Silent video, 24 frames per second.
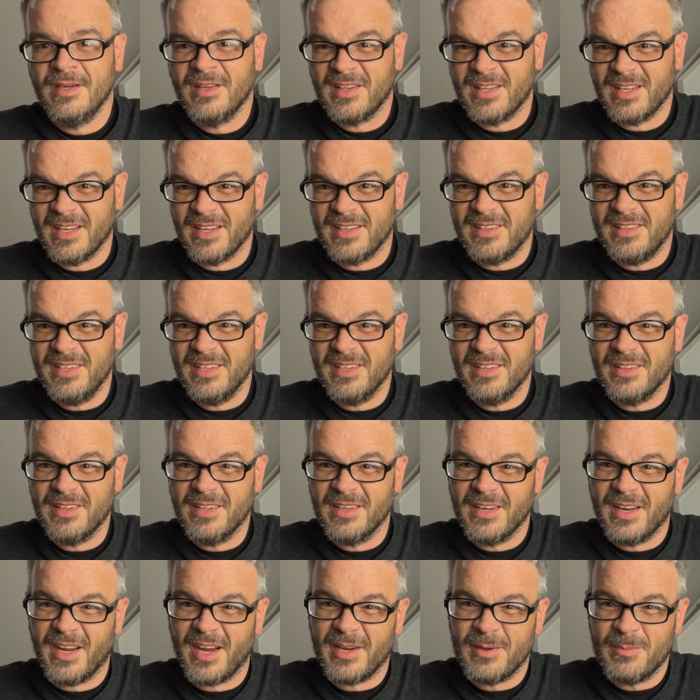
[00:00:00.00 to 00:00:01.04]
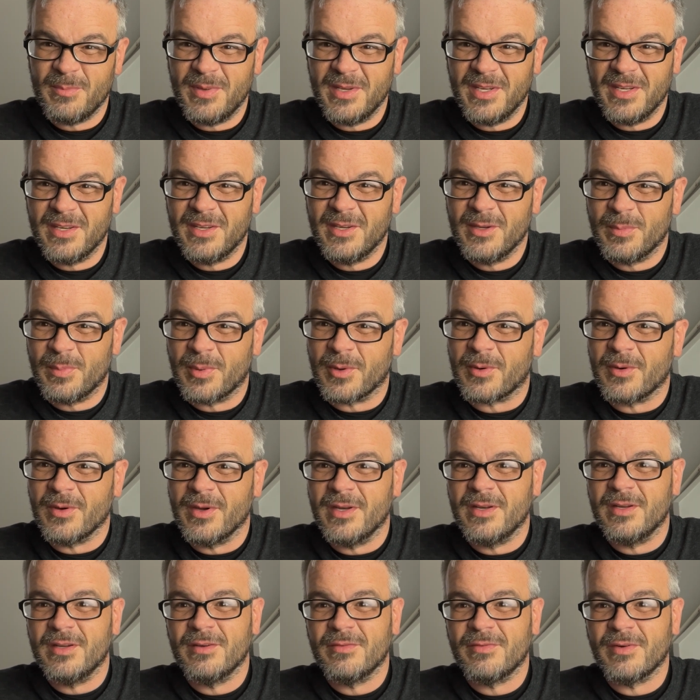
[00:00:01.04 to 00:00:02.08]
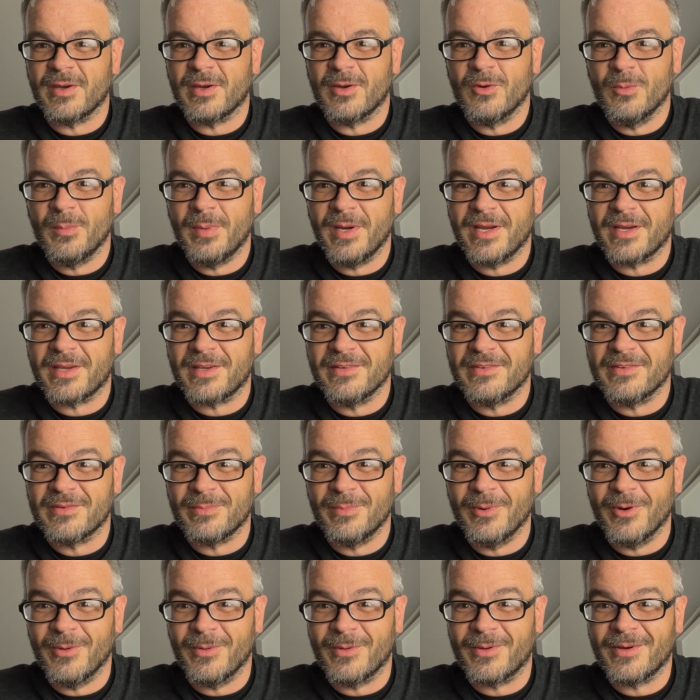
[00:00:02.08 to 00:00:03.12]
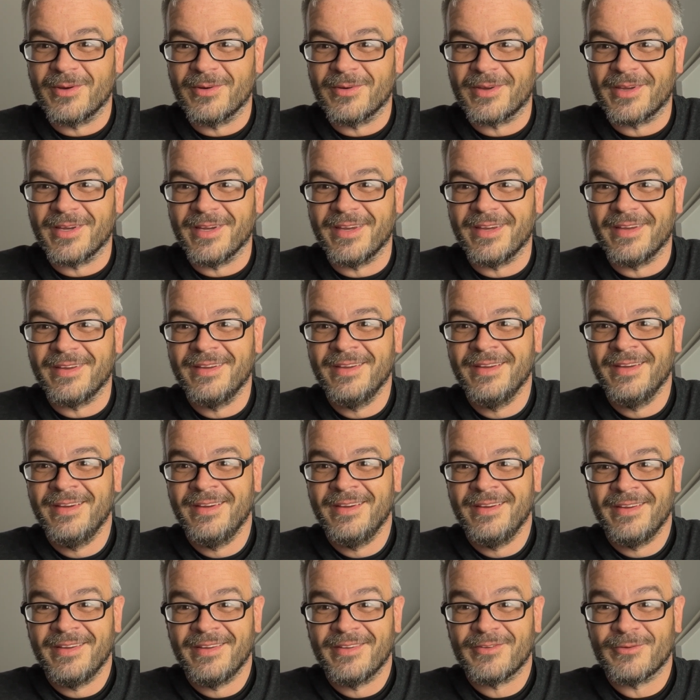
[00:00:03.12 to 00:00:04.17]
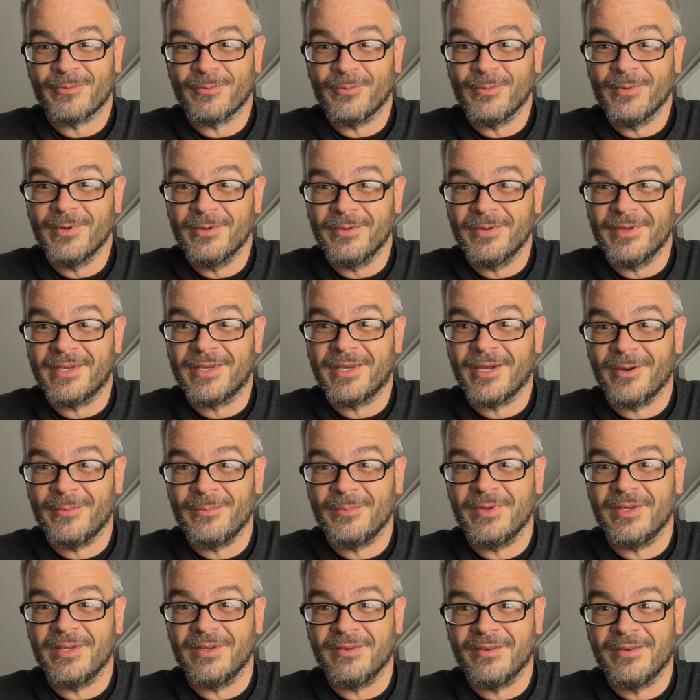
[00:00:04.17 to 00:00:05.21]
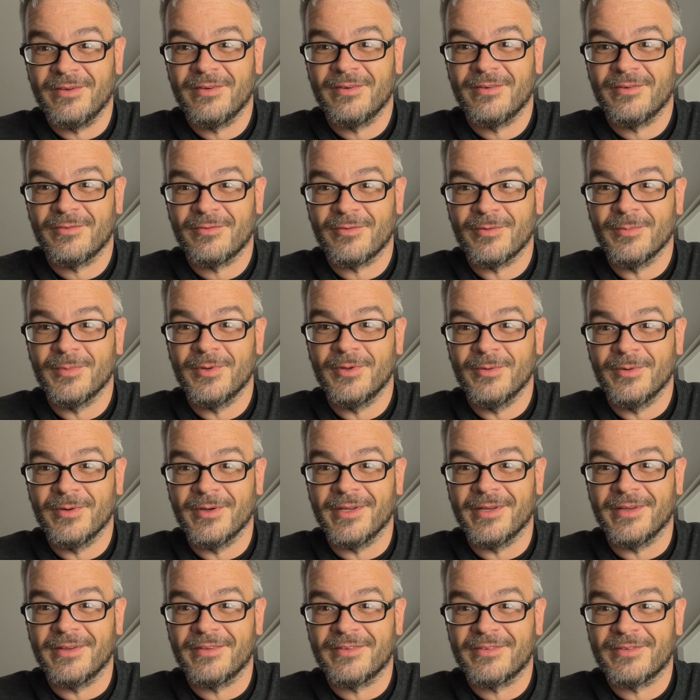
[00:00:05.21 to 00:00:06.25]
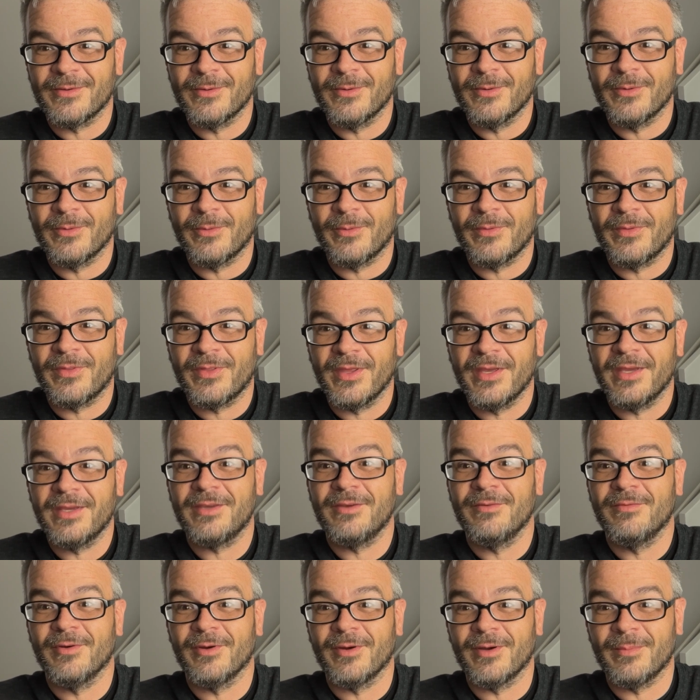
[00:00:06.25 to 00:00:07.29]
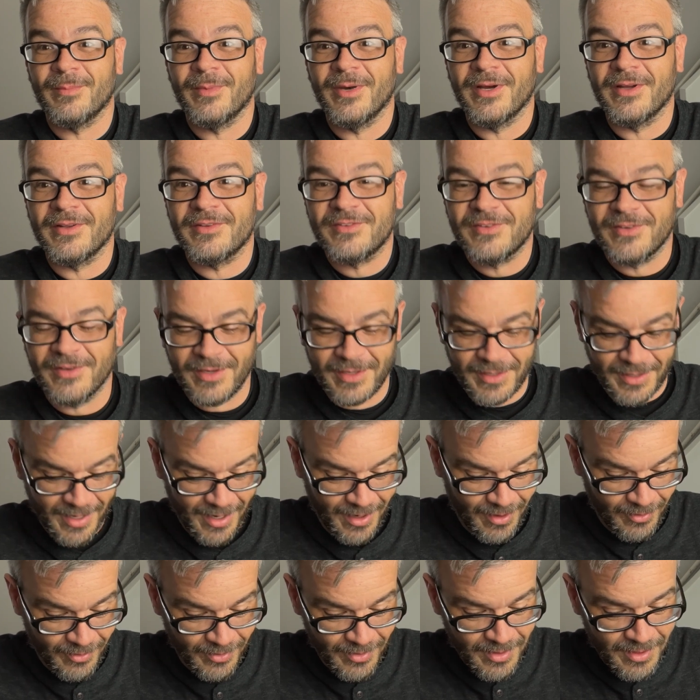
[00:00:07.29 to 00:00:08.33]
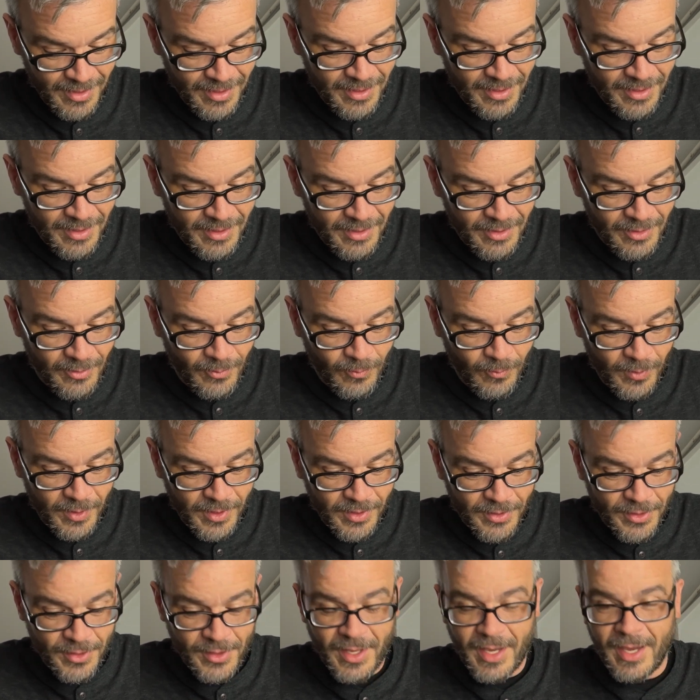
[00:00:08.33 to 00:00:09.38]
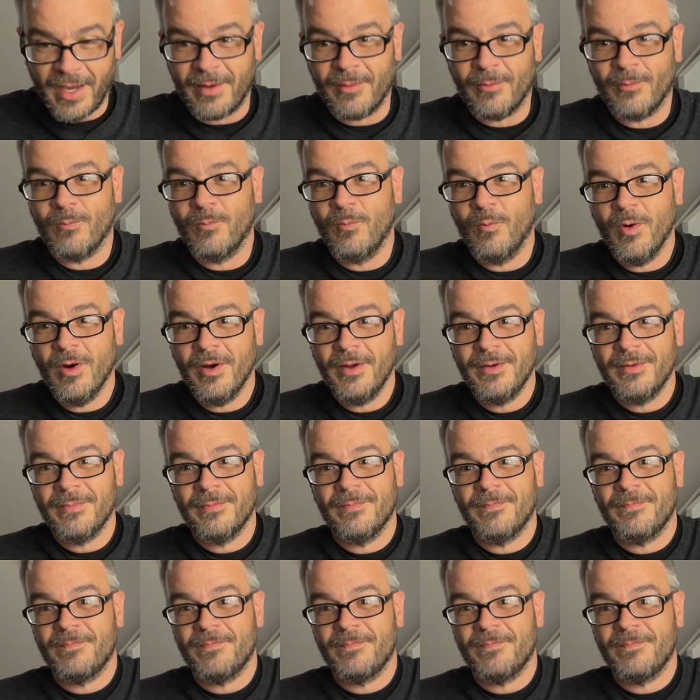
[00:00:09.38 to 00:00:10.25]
the idea that I'd be a hypocrite if I go back and smoke, okay? It's really kept me from doing it. So thank you very much. And now with that, what